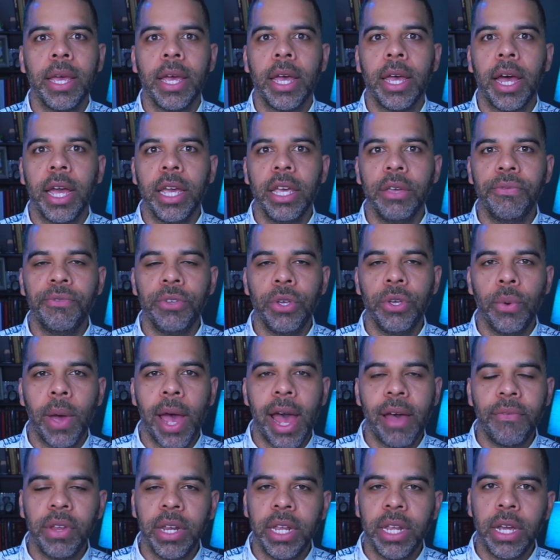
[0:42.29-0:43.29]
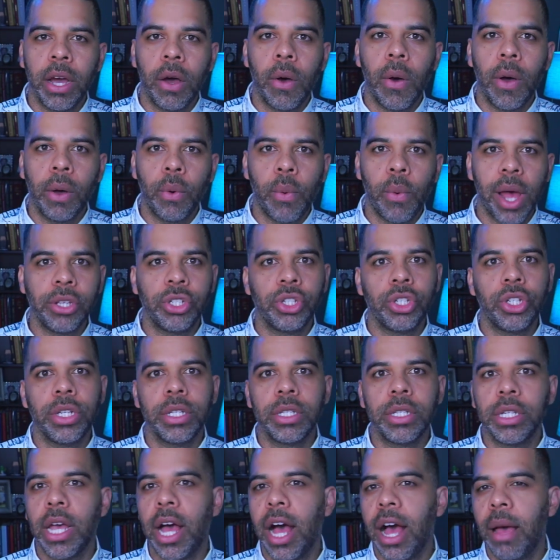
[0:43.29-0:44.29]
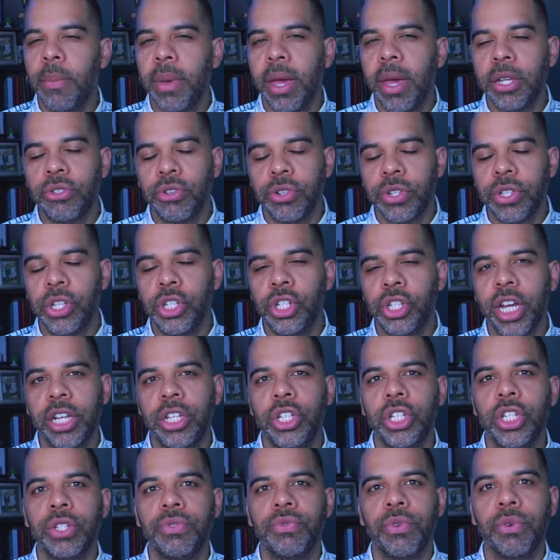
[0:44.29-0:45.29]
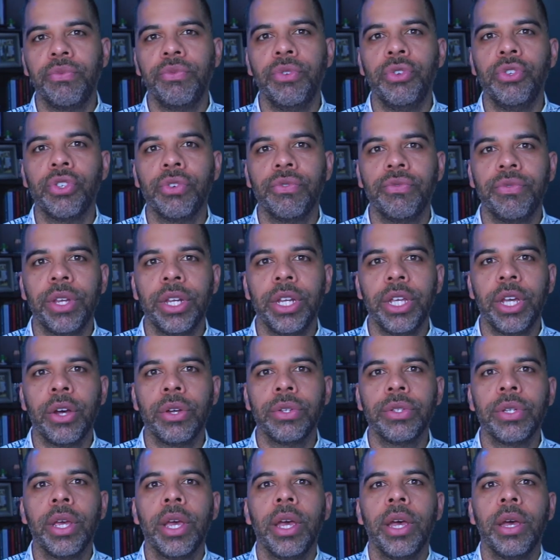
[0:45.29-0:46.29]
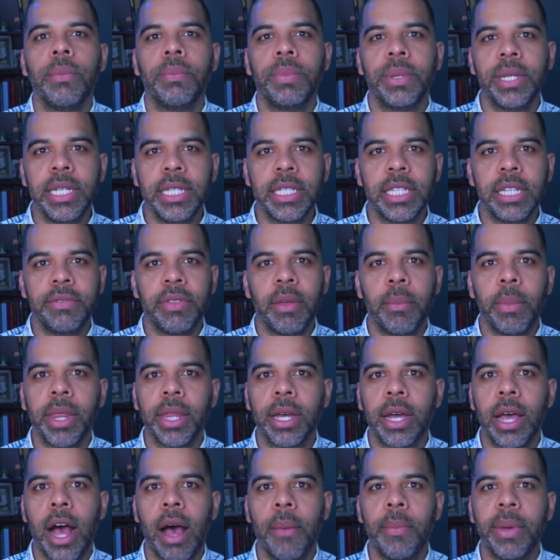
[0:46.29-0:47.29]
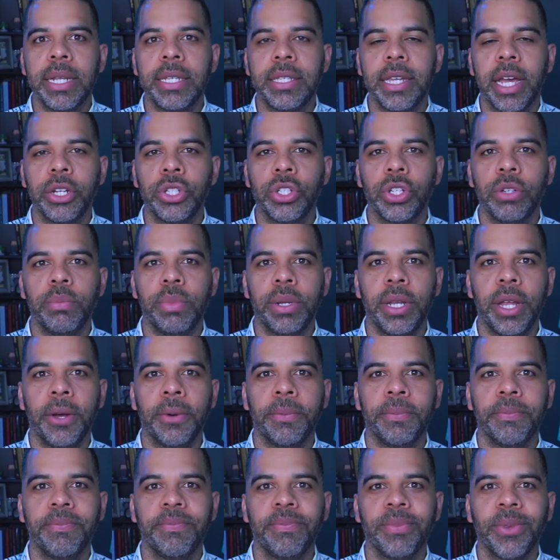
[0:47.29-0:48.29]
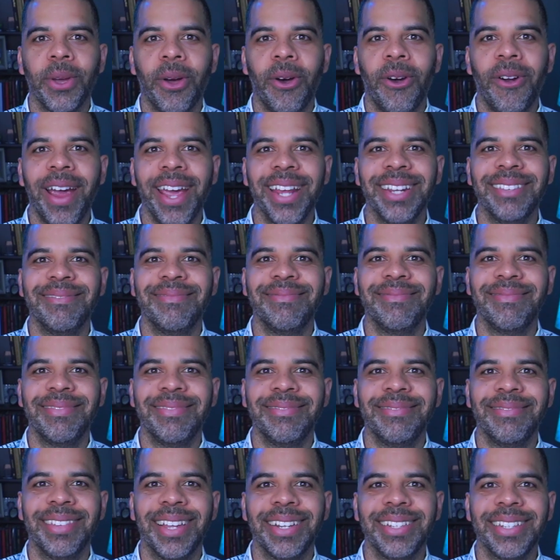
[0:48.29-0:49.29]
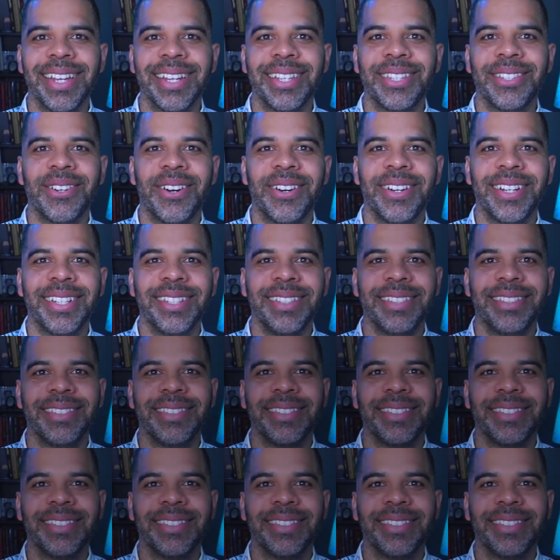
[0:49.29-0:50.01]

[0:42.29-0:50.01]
If you have any questions, comments, or suggestions for future videos, please leave them in the comment section below. All right, let's get started.